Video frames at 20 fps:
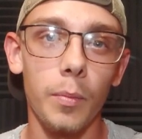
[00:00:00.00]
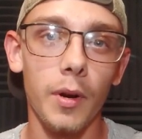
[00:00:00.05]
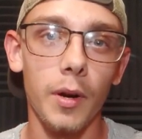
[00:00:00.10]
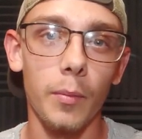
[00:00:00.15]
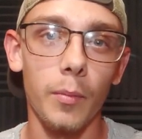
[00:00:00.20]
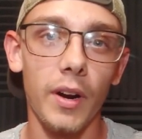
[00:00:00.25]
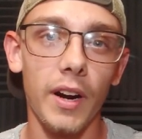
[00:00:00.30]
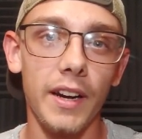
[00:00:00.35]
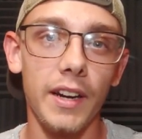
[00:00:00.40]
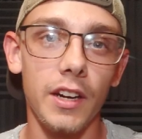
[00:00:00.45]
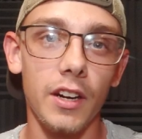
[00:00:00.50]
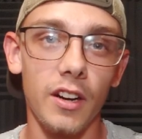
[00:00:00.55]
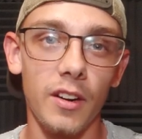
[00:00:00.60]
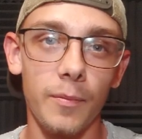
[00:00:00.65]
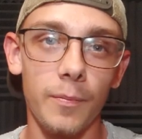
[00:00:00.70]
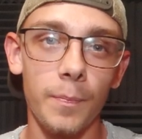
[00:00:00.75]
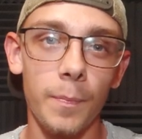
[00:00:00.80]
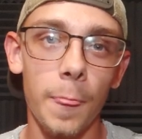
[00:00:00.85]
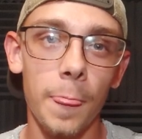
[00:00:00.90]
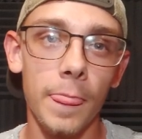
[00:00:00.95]
Put him right here.
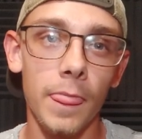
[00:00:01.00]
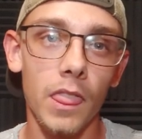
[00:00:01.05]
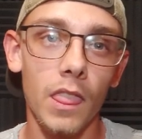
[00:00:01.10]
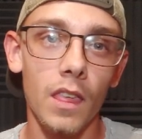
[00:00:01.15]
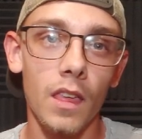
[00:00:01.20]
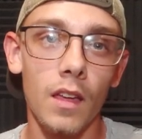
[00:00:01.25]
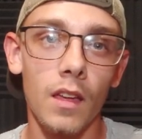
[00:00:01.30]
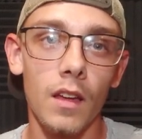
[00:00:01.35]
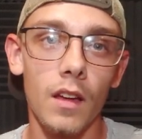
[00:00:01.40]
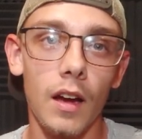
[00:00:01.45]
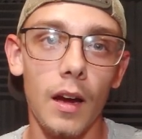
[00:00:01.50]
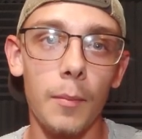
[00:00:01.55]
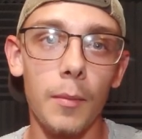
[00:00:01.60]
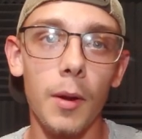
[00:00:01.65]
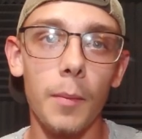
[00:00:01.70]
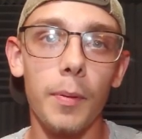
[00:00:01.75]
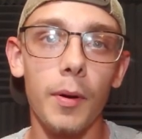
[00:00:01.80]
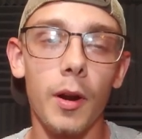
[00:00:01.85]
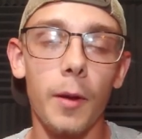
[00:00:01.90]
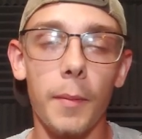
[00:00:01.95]
I'm
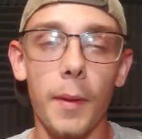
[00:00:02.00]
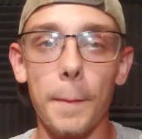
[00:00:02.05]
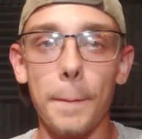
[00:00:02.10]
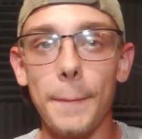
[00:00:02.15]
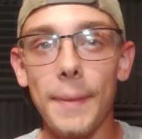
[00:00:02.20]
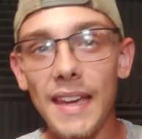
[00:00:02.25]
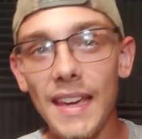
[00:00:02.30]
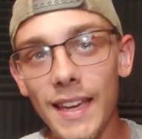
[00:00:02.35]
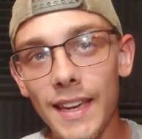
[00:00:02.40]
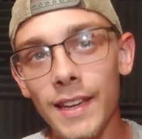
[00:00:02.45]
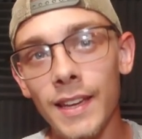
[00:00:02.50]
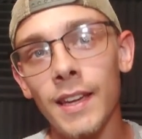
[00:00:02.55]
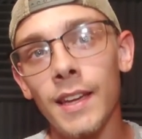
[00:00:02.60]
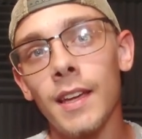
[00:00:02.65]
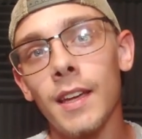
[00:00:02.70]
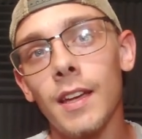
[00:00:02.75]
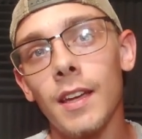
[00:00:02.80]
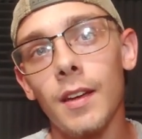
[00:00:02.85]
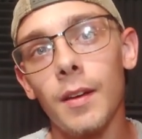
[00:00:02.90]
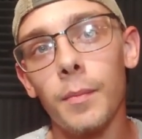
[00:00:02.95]
gonna put him in B
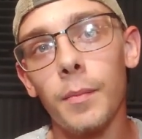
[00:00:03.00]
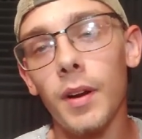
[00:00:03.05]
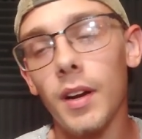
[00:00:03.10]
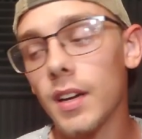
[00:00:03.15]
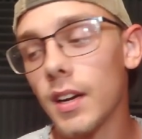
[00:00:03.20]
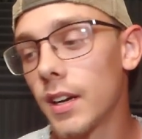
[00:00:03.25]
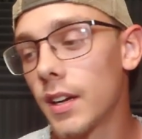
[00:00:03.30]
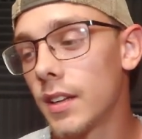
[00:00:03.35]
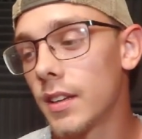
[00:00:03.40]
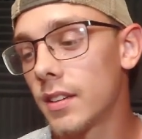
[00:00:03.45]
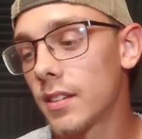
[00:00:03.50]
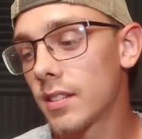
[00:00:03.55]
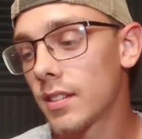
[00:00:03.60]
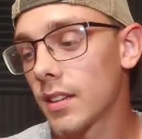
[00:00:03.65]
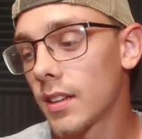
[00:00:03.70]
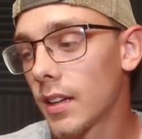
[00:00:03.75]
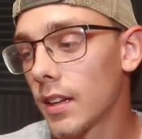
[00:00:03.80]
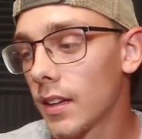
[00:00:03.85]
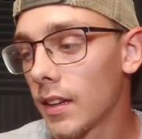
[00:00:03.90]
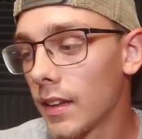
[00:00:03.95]
because
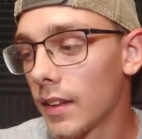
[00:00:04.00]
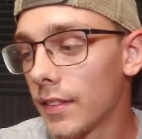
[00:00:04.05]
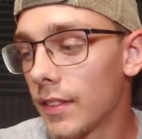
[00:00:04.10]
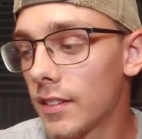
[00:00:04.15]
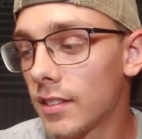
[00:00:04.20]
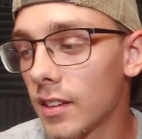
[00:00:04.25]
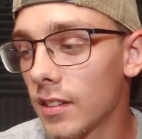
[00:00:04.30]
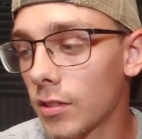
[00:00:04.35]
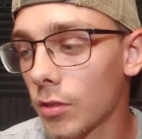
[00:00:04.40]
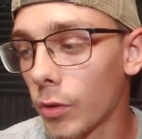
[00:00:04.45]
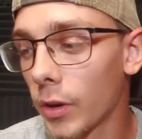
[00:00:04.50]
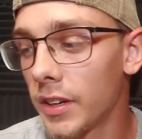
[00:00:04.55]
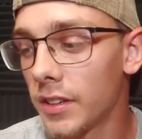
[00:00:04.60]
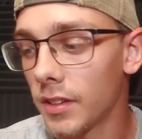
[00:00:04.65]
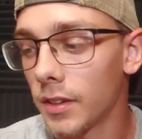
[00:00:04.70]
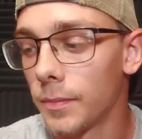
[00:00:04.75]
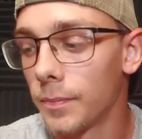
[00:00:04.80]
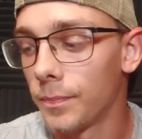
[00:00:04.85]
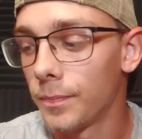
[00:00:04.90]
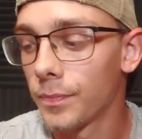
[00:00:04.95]
this is the
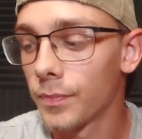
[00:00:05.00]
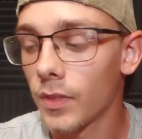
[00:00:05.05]
reason.